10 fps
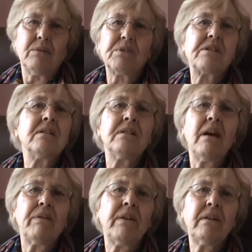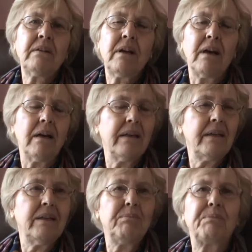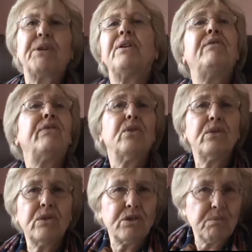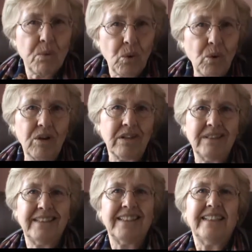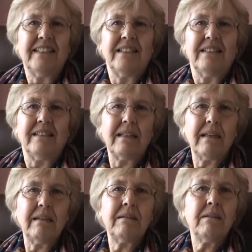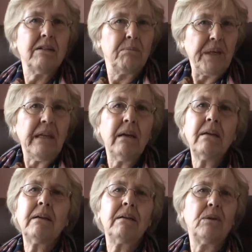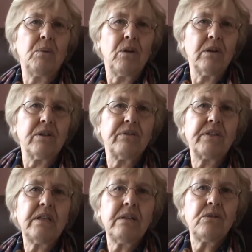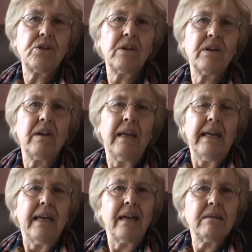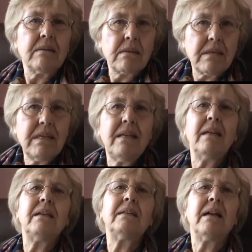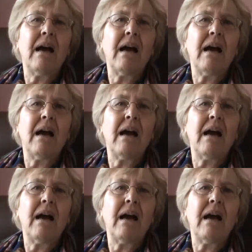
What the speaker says: There was nothing I preferred more than being a Waldorf teacher and seeing